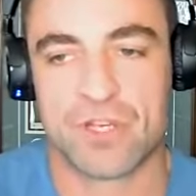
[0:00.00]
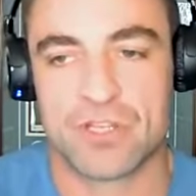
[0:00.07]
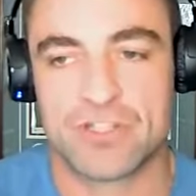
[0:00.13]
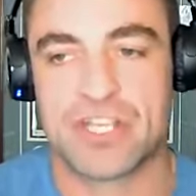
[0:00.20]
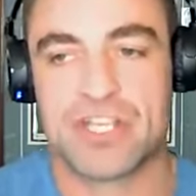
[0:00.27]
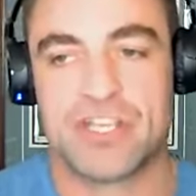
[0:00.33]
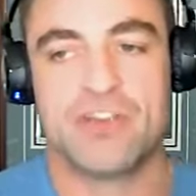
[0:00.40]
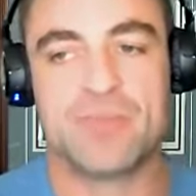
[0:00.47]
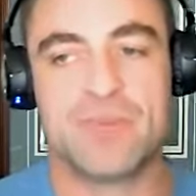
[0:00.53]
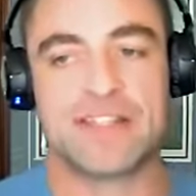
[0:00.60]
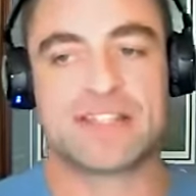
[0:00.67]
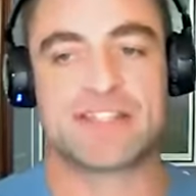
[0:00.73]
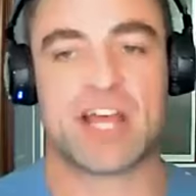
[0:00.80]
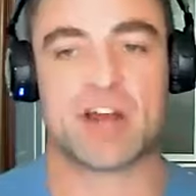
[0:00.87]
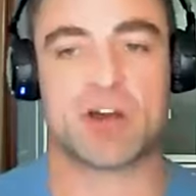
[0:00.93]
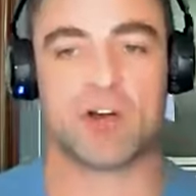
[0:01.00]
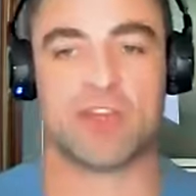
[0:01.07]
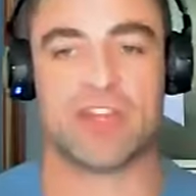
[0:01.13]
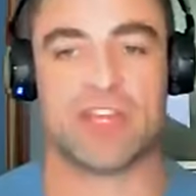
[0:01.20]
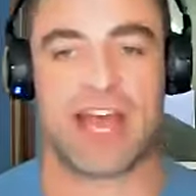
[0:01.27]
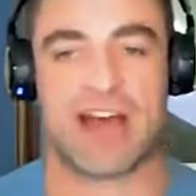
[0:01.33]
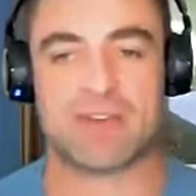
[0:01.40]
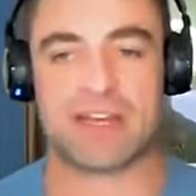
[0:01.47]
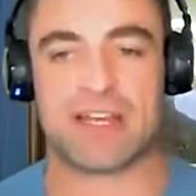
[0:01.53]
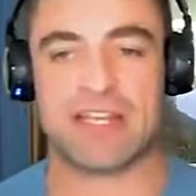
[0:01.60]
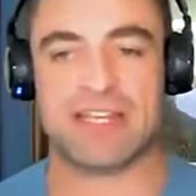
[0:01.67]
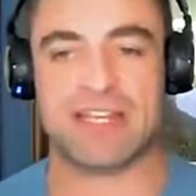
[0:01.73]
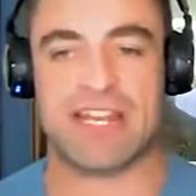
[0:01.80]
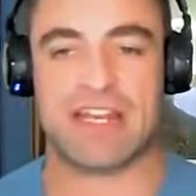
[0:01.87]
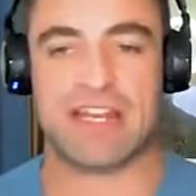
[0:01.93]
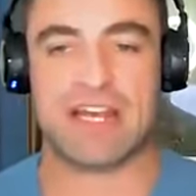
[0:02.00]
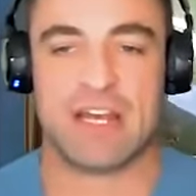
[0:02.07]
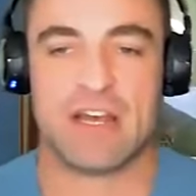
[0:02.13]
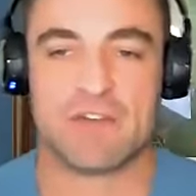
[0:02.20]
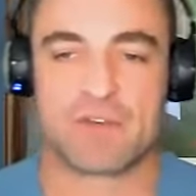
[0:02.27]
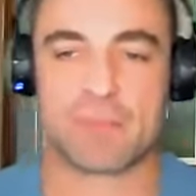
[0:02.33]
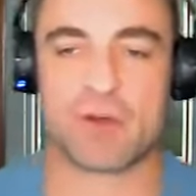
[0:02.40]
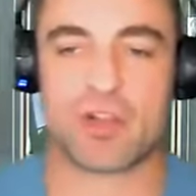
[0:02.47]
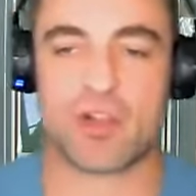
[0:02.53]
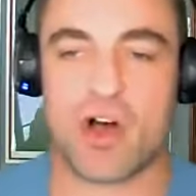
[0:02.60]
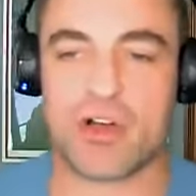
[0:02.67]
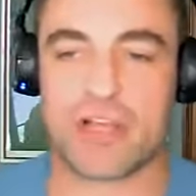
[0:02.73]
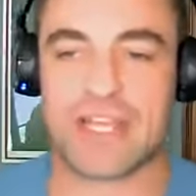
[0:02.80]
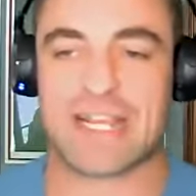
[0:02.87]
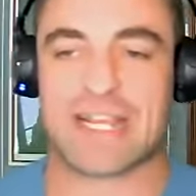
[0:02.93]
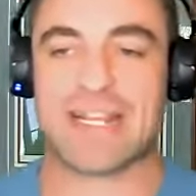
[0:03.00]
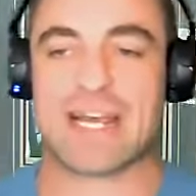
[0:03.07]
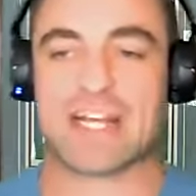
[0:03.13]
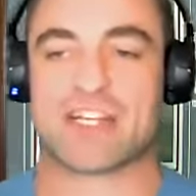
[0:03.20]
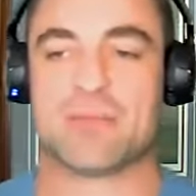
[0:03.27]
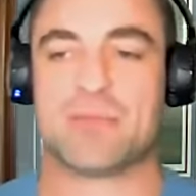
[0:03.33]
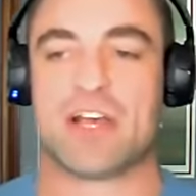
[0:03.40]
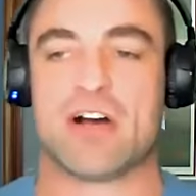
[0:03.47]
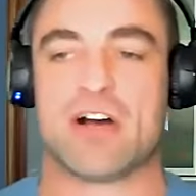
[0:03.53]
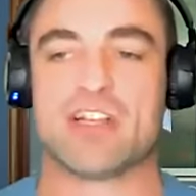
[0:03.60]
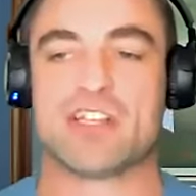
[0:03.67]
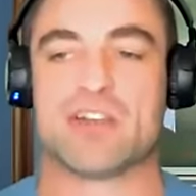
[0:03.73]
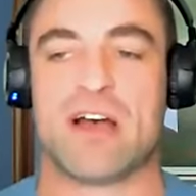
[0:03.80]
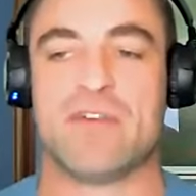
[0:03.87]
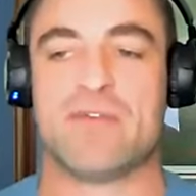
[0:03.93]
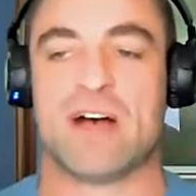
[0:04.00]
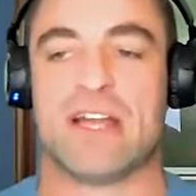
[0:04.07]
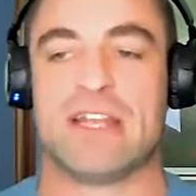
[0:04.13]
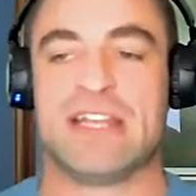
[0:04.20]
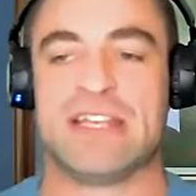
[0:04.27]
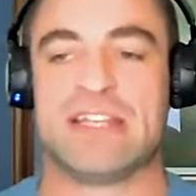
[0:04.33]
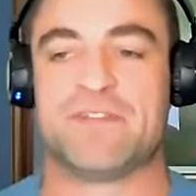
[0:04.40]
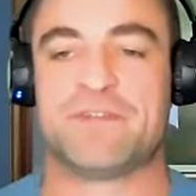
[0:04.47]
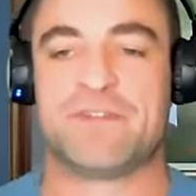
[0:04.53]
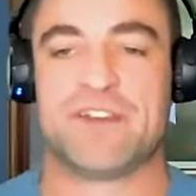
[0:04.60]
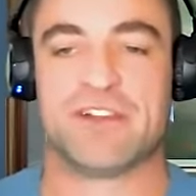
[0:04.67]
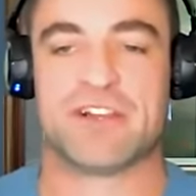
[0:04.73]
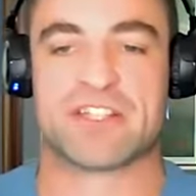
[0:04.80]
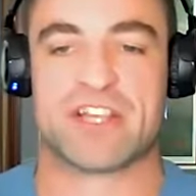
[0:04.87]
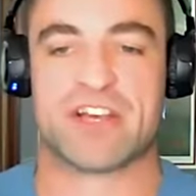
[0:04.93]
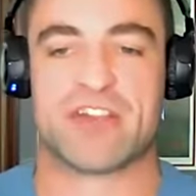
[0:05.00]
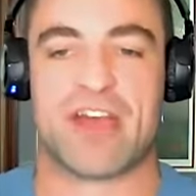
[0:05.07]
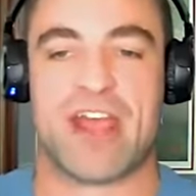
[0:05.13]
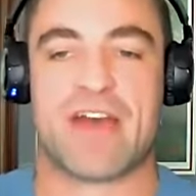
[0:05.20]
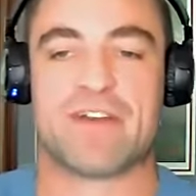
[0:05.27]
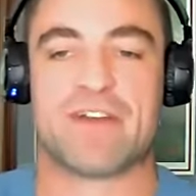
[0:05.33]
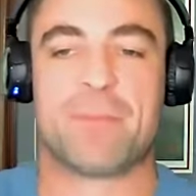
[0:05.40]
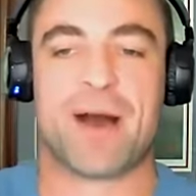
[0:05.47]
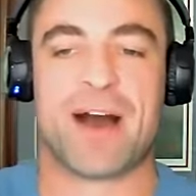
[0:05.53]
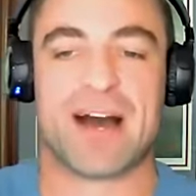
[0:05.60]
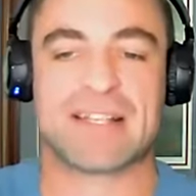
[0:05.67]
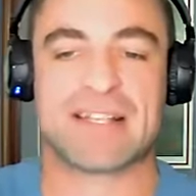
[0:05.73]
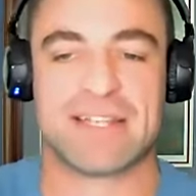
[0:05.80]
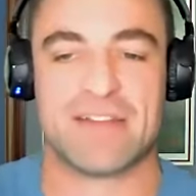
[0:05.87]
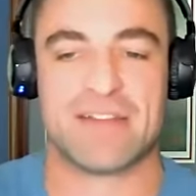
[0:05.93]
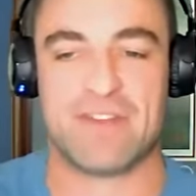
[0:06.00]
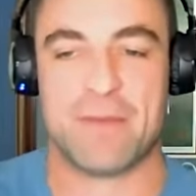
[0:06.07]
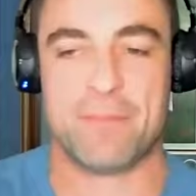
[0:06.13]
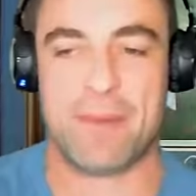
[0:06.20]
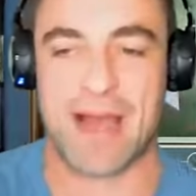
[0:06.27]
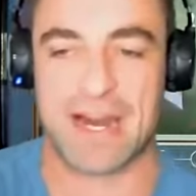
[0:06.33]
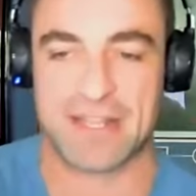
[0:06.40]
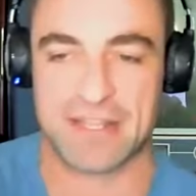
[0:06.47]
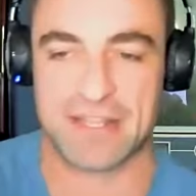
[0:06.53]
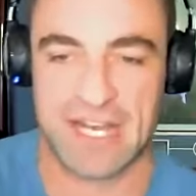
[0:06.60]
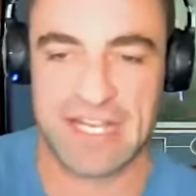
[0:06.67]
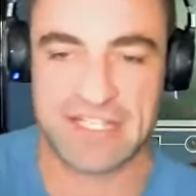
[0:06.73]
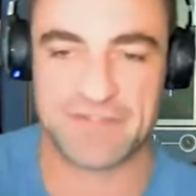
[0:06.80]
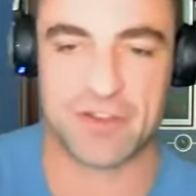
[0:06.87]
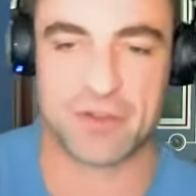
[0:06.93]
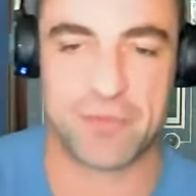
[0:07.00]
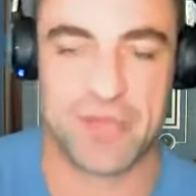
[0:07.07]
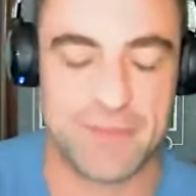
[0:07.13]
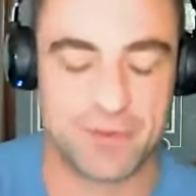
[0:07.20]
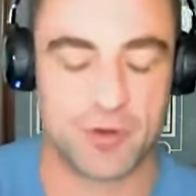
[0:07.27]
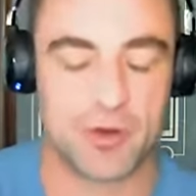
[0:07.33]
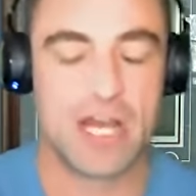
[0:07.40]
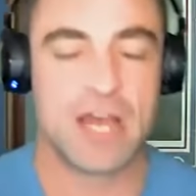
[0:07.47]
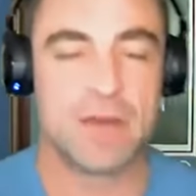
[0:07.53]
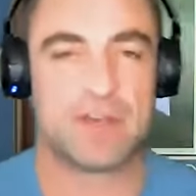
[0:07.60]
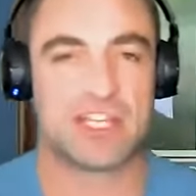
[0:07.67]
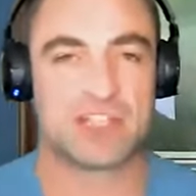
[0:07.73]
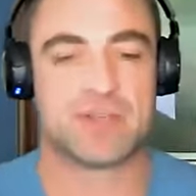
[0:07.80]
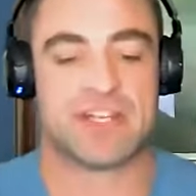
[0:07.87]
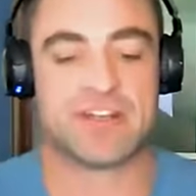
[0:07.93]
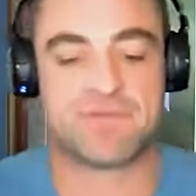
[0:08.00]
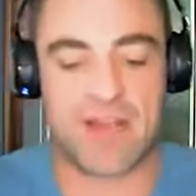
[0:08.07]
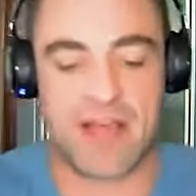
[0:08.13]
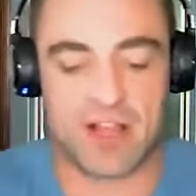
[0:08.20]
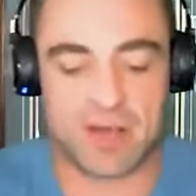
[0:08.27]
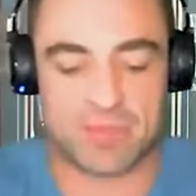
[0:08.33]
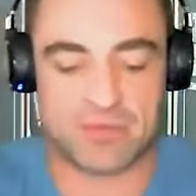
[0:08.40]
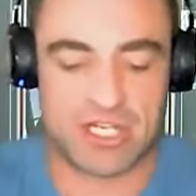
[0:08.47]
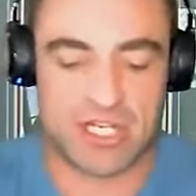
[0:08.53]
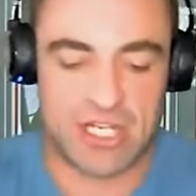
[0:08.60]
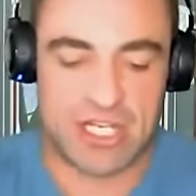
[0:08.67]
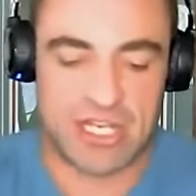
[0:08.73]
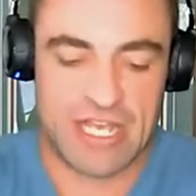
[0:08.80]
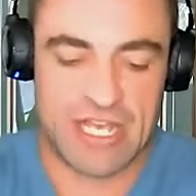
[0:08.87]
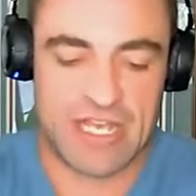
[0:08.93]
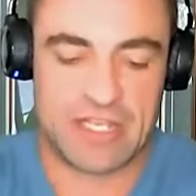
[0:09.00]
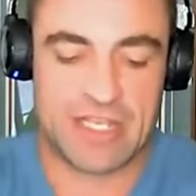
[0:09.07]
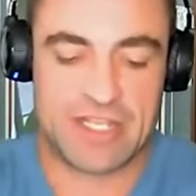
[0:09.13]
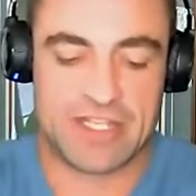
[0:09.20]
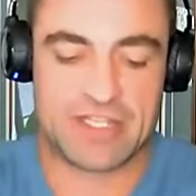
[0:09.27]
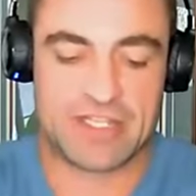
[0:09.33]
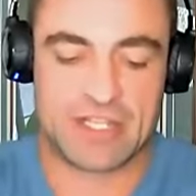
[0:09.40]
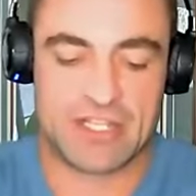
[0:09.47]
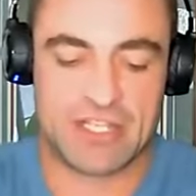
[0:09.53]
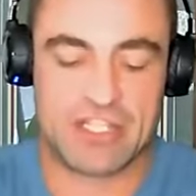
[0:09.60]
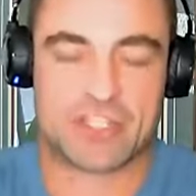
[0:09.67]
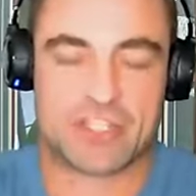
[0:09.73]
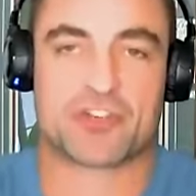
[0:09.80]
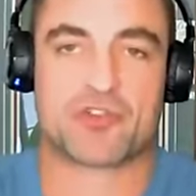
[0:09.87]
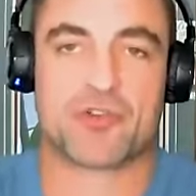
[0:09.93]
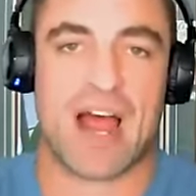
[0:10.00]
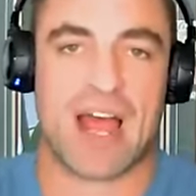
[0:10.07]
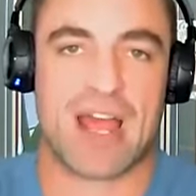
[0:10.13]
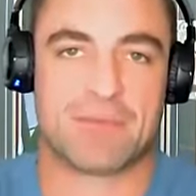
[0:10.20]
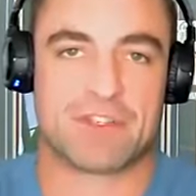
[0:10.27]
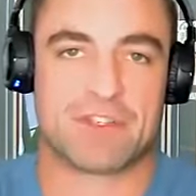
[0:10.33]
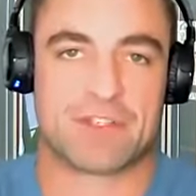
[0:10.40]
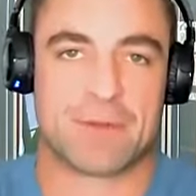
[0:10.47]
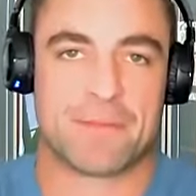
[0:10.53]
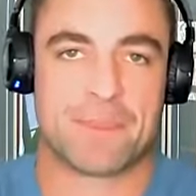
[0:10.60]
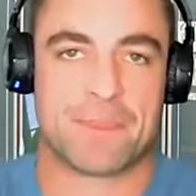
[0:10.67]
You see, humans not only have a need for belonging and connection, but they also have a need to feel as though they're having a positive impact in the lives of other people because we developed in these tribes,